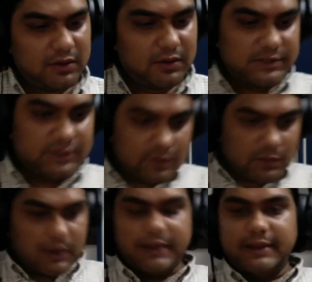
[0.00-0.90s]

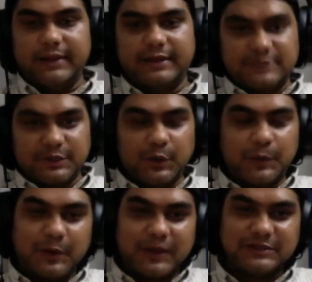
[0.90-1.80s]
So I guess hope
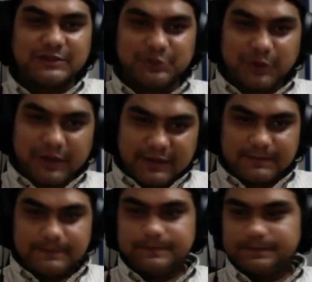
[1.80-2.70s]
you guys enjoyed,
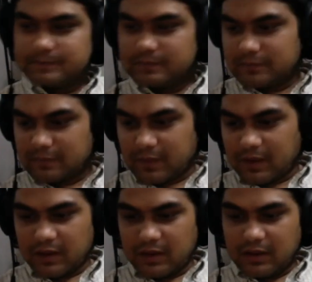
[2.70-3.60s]

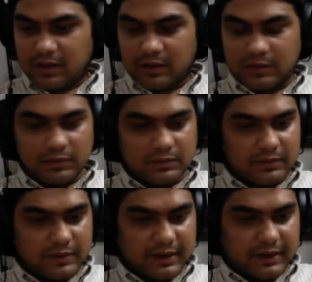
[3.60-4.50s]

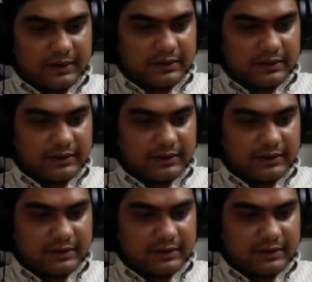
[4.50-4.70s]
and